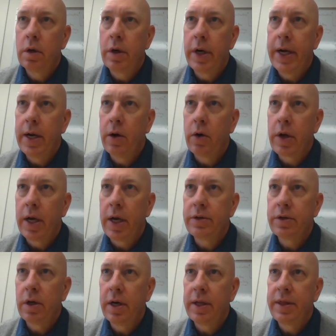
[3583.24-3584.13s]
Great.
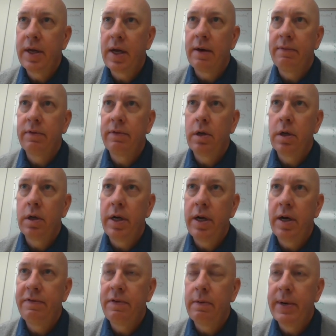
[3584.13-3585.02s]
Okay. So I think I've learned
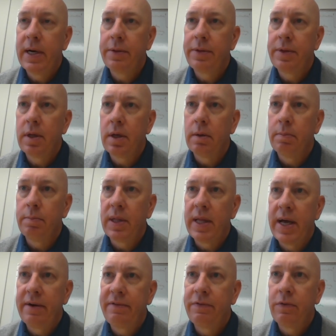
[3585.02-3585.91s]
enough about the
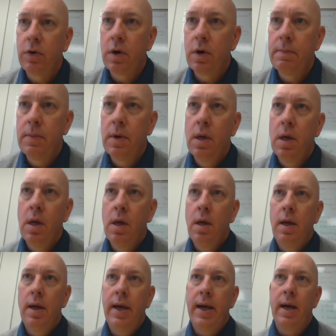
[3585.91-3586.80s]
platform
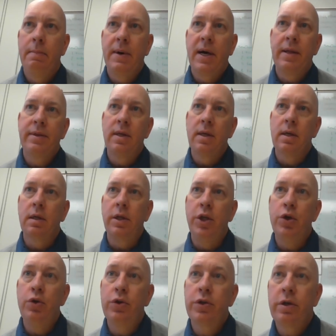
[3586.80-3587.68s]
and about the
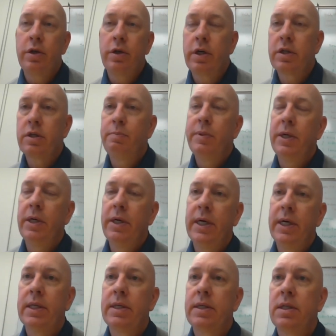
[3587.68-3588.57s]
user
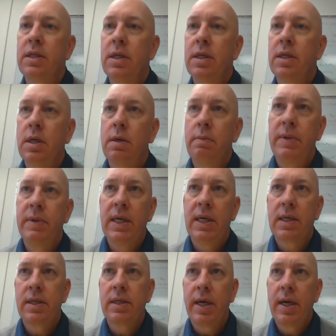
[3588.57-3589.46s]
experience to
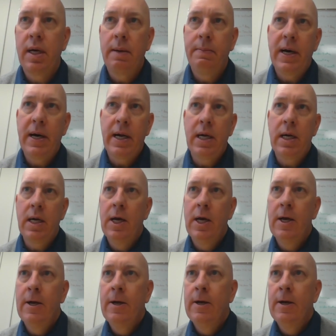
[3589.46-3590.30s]
be excited about it.